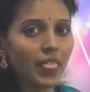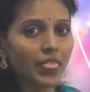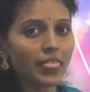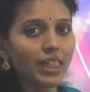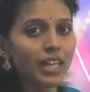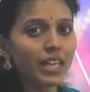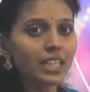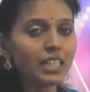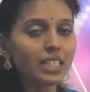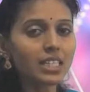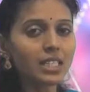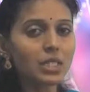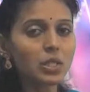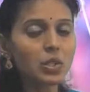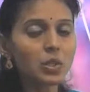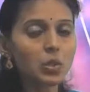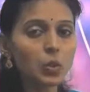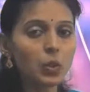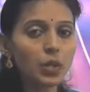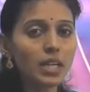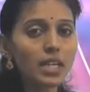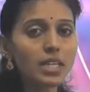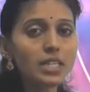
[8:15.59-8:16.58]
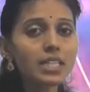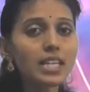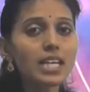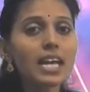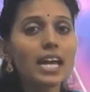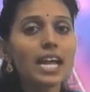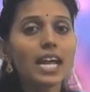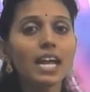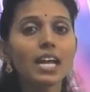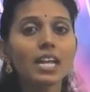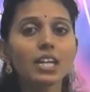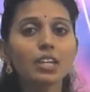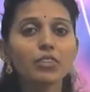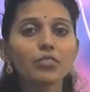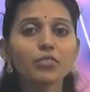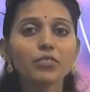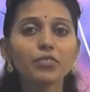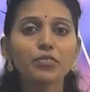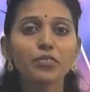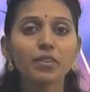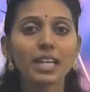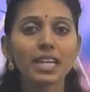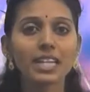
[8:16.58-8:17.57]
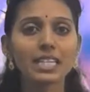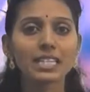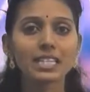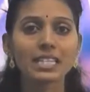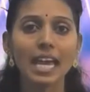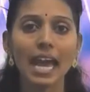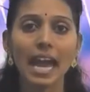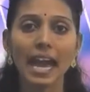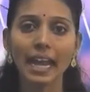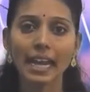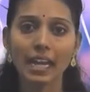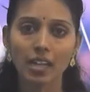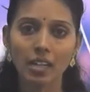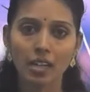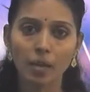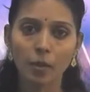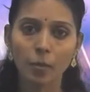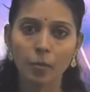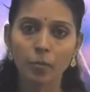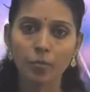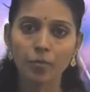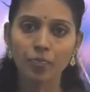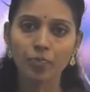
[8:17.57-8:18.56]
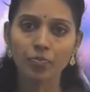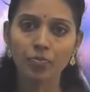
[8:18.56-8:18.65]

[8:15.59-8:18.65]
then it is known as a reflex angle.